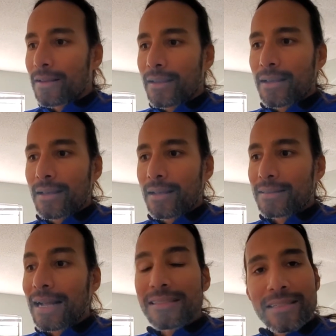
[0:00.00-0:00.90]
At
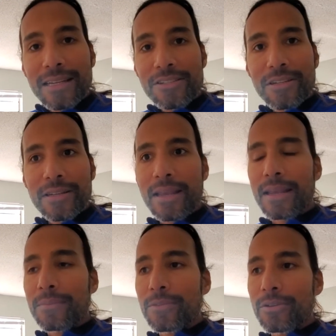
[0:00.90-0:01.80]
that stage in the
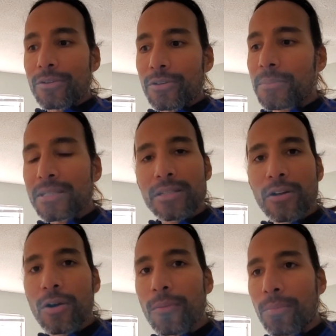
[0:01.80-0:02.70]
game, you're missing the
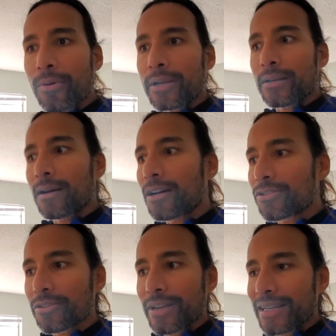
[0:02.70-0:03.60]
whole point.
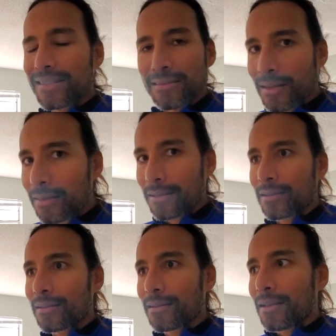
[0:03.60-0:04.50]
$100,000 is
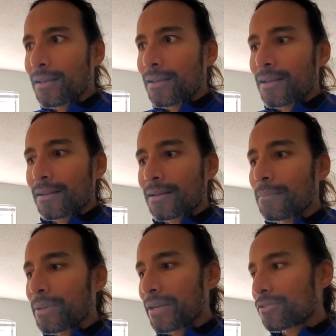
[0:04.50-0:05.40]
nothing
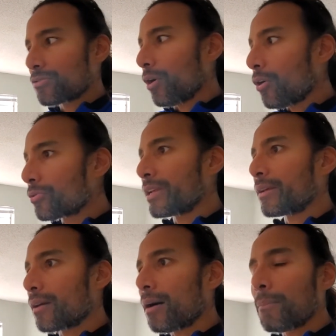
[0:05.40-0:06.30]
compared to
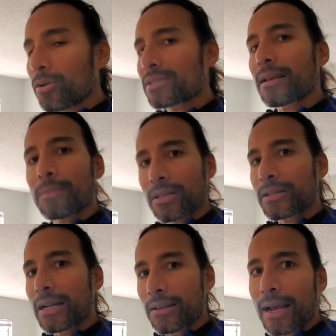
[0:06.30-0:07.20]
owning a
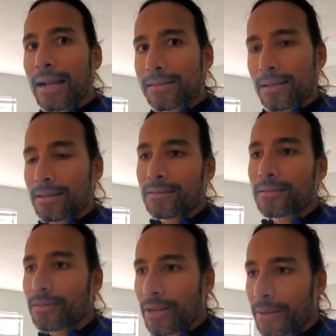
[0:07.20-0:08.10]
multi-million-dollar asset.
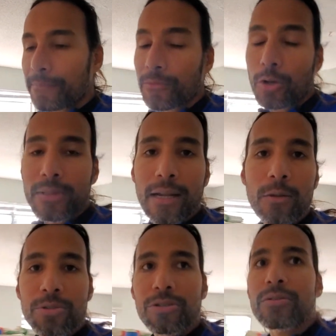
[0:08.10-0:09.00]
Okay, hope that
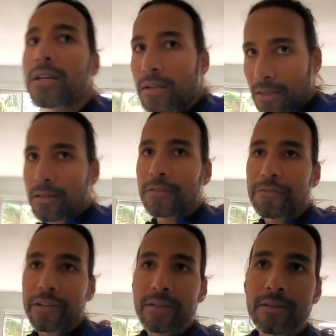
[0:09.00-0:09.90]
helps you. Live
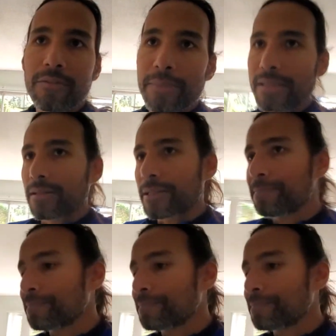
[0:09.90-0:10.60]
free, live amazingly.